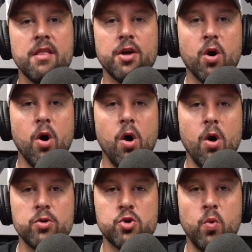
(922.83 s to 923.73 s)
They're
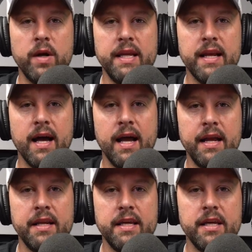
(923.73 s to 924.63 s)
all
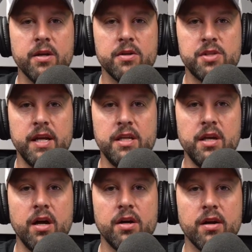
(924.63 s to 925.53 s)
29 years and
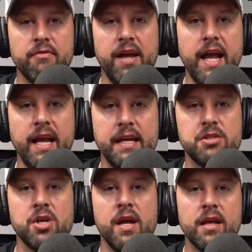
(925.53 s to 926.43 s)
younger of
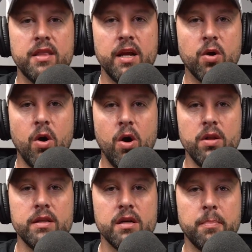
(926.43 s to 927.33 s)
age. They are
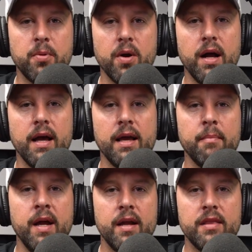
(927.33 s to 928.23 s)
all in their
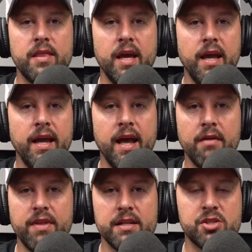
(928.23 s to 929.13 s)
prime. They
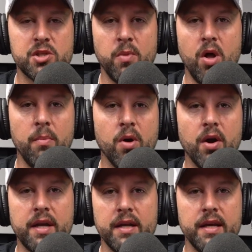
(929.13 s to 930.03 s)
have that small
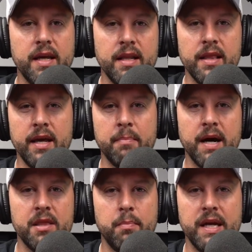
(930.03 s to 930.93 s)
market, again, led
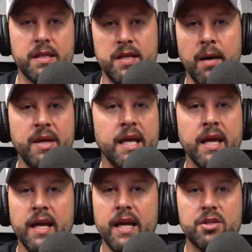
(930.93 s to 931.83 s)
by the big dummy.
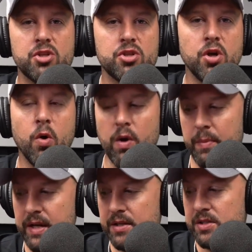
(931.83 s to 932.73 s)
It's so
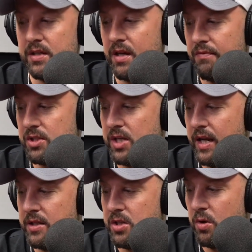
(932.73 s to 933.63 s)
reminiscent of the
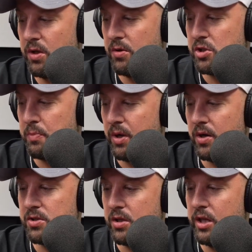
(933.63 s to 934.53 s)
San Antonio
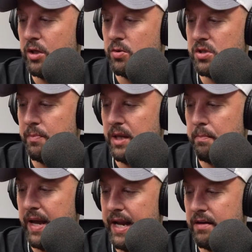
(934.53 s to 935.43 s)
Spurs that used to be
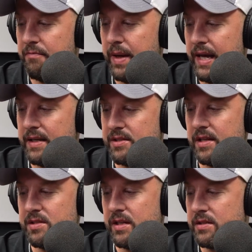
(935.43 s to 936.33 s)
bane of my
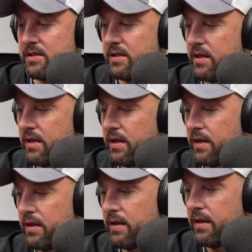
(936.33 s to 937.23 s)
existence.
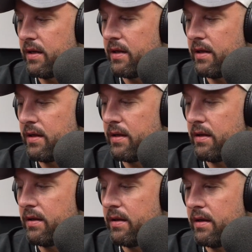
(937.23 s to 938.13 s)
I hate,
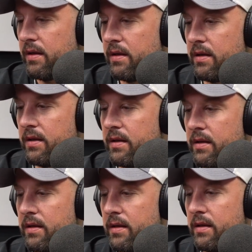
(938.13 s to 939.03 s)
I
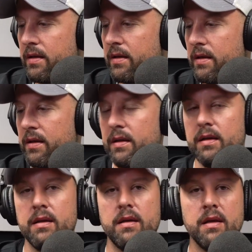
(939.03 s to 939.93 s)
hate, I
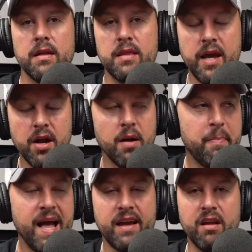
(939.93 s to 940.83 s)
hate. They are
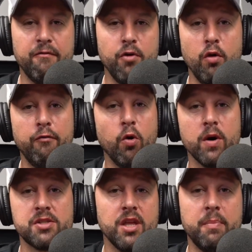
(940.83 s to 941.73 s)
back in full
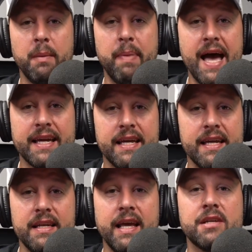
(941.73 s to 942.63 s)
force. They'll be back
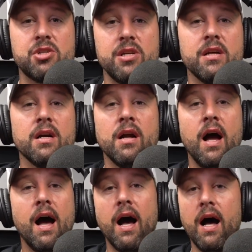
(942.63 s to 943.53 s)
again next year.
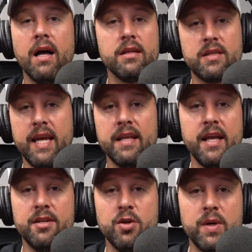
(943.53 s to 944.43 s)
Uh, can
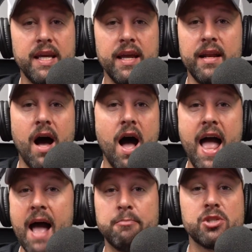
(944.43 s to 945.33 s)
they do it again?
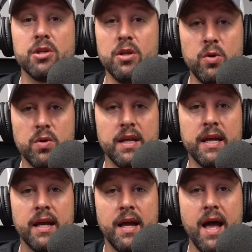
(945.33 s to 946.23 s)
Absolutely.
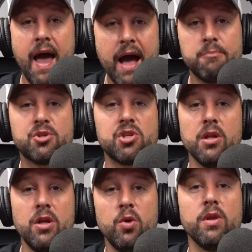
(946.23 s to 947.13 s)

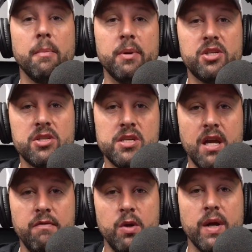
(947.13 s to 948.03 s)
Absolutely. But just to
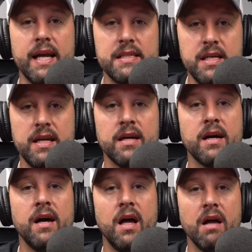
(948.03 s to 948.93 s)
give you an
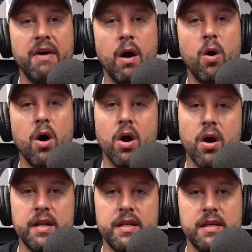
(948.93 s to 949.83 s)
idea of how
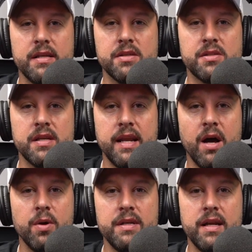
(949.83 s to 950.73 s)
hard it is
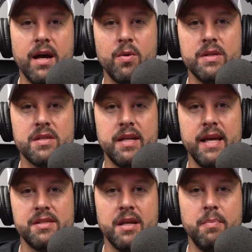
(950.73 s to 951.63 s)
now and now in
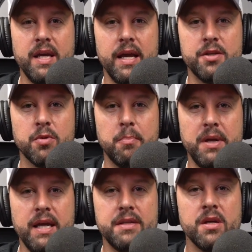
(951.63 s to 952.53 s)
today's NBA to
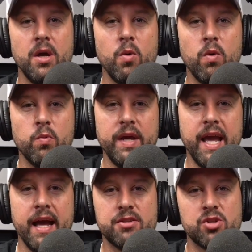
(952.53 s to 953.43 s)
repeat when we
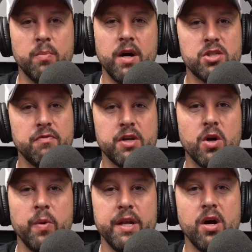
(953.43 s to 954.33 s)
had so much of it
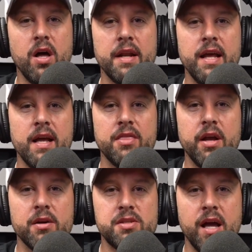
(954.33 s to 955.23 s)
going on,
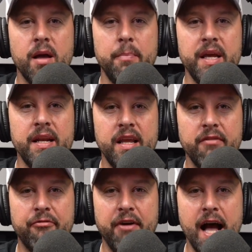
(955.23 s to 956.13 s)
there's now been
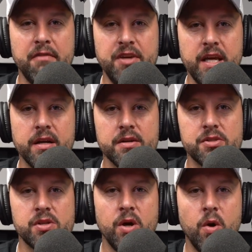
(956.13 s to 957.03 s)
in five
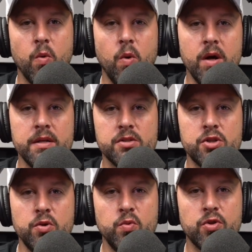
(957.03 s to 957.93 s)
years one,
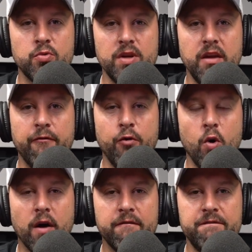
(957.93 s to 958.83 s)
two, three,
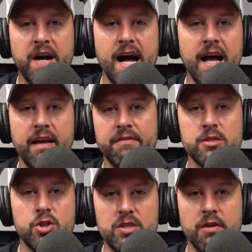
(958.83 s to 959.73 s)
four, five
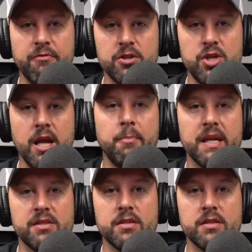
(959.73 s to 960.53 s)
different champions.